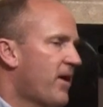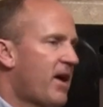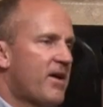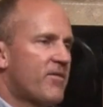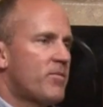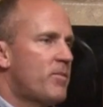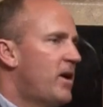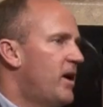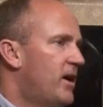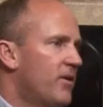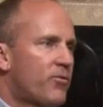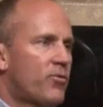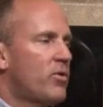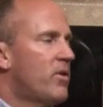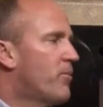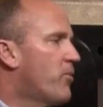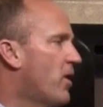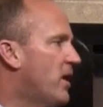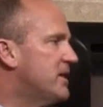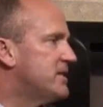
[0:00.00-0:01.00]
they haven't made it through
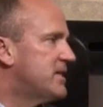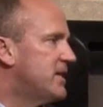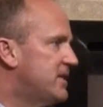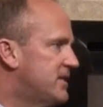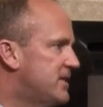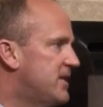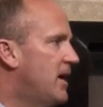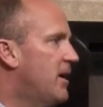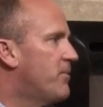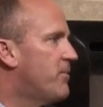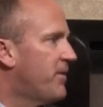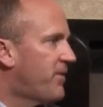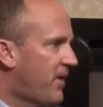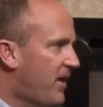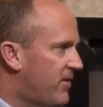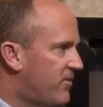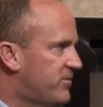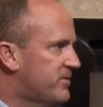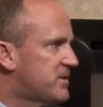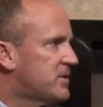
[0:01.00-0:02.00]
the process yet, but
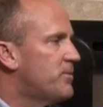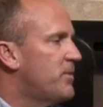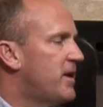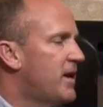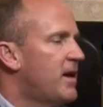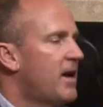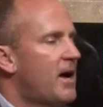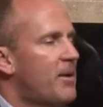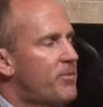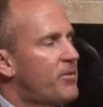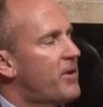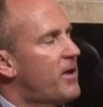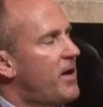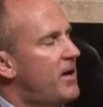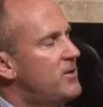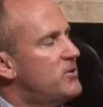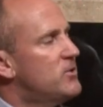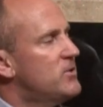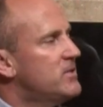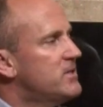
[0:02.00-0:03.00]
they've submitted
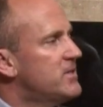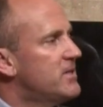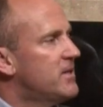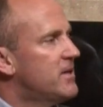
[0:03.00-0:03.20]
applications,